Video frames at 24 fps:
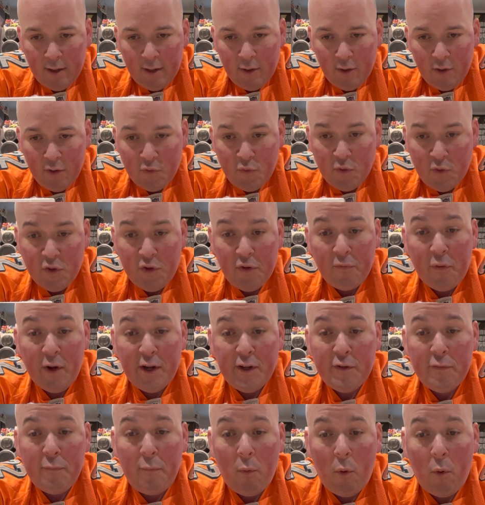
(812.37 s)
Streets of
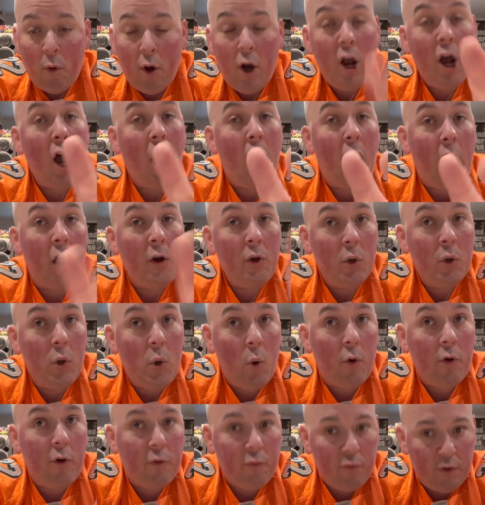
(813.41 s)
Rage 4
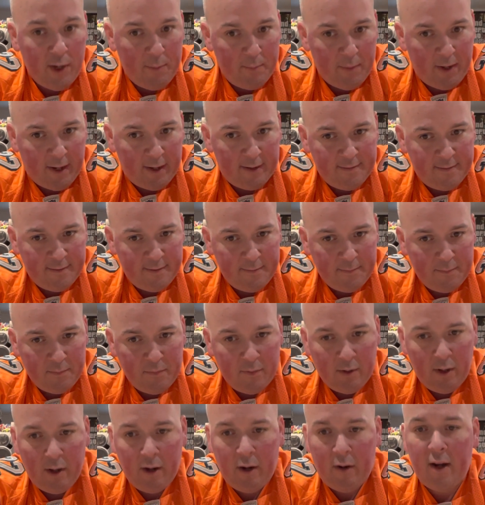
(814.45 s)
Encore Remix.
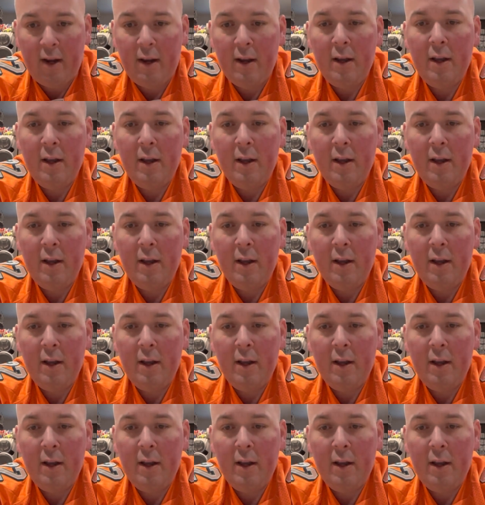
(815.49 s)
All right.